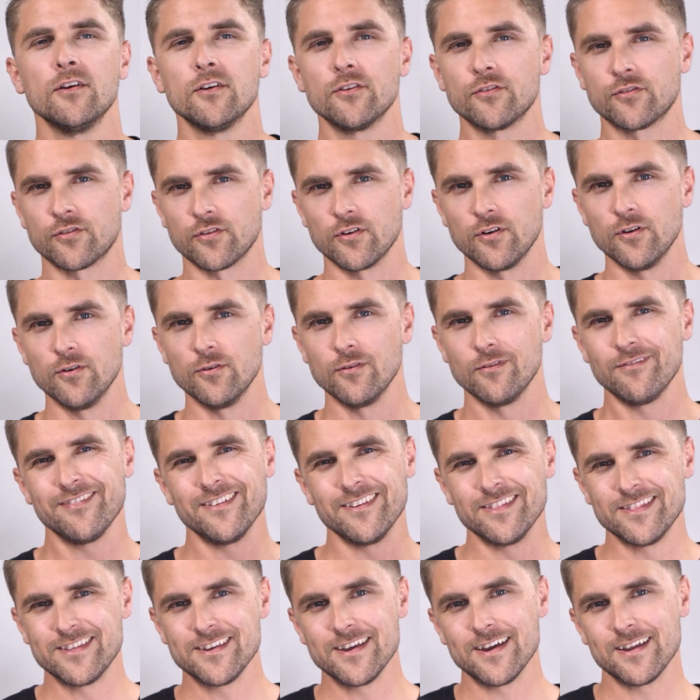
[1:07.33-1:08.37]
So
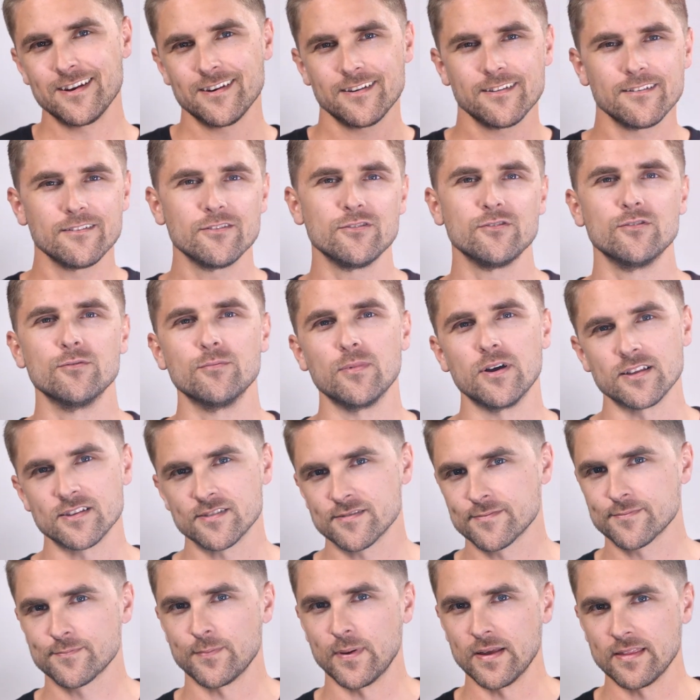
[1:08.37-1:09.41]
in the end, you might
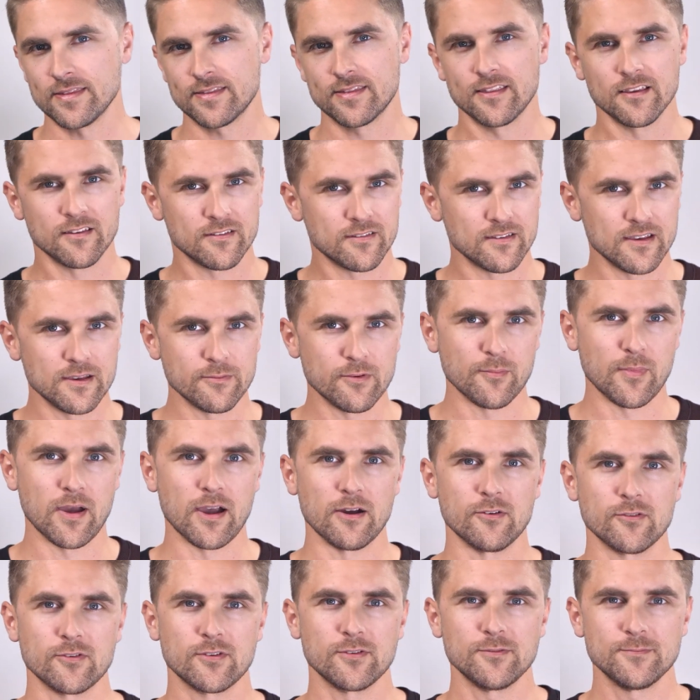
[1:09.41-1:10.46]
spend the same
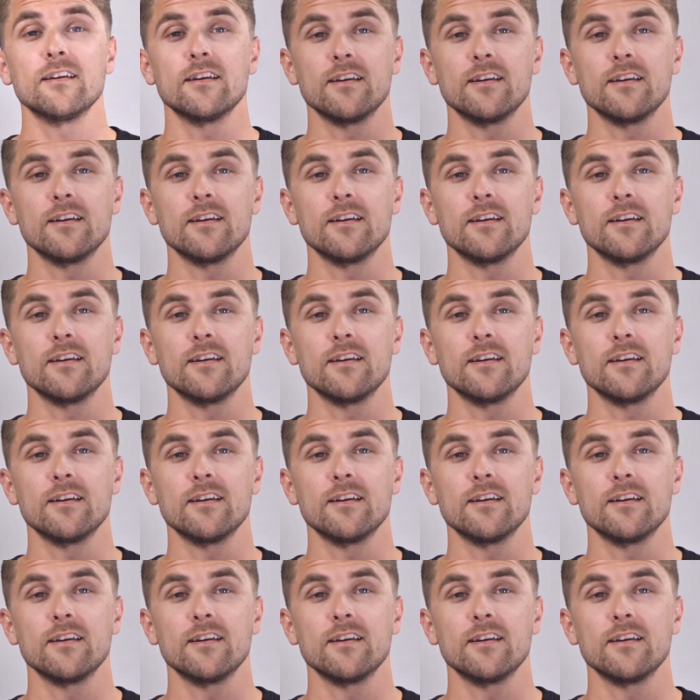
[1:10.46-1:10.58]
amount.